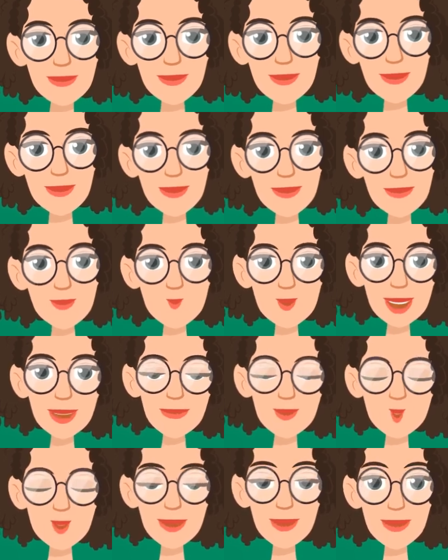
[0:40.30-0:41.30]
spray
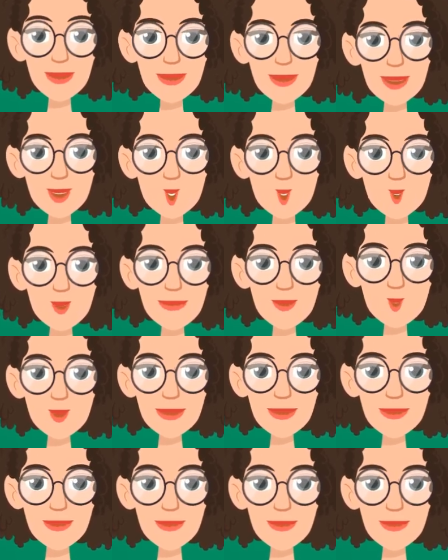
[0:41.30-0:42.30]
bottle,
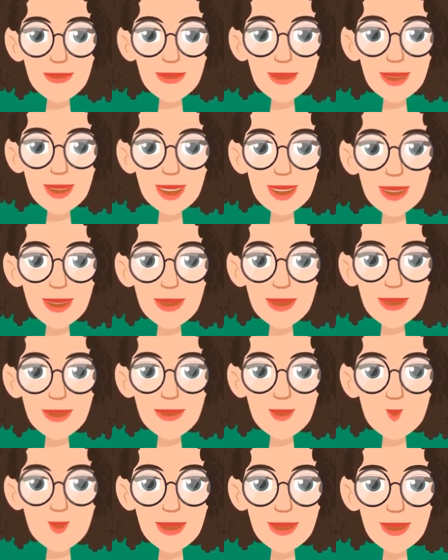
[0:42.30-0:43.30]
optional, for cleaning
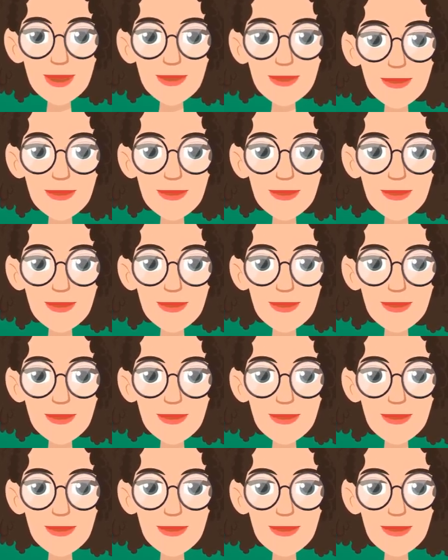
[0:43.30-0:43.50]
solution,